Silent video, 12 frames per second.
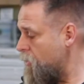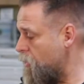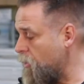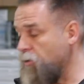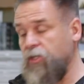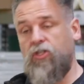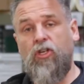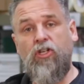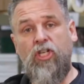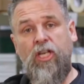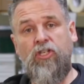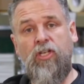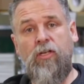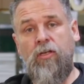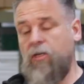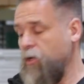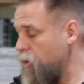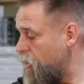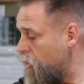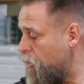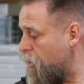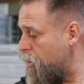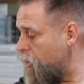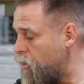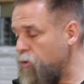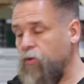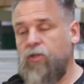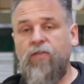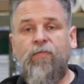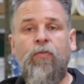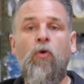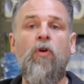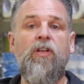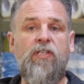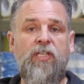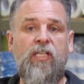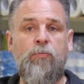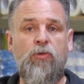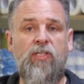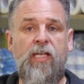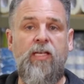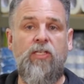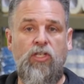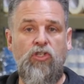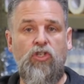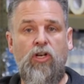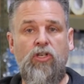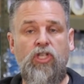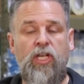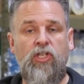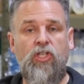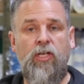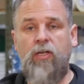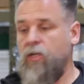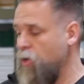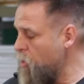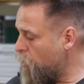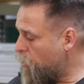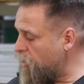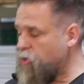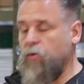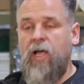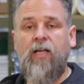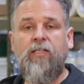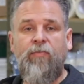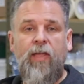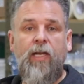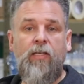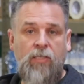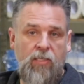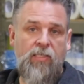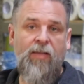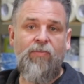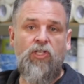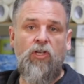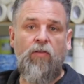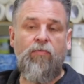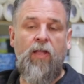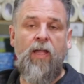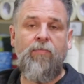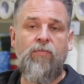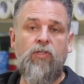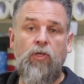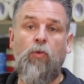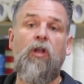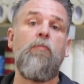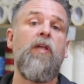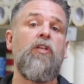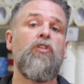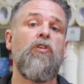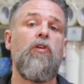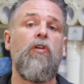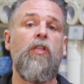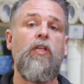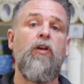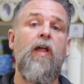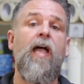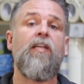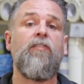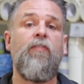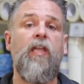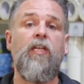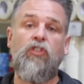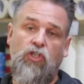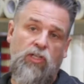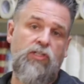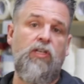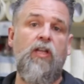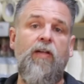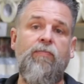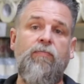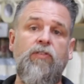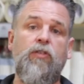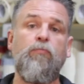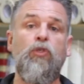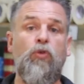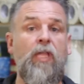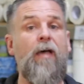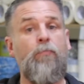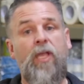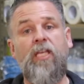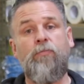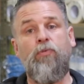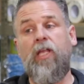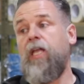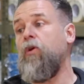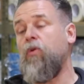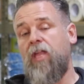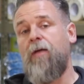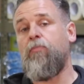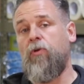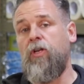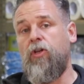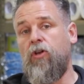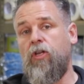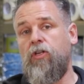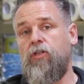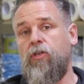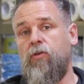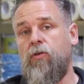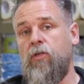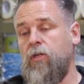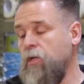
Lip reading: It's called discharge agent. You're going to use 4 to 6% discharge agent. Once you activate it, it does have a shelf life, so you want to make sure that you're activating just enough to do that base plate or that print you're going to do.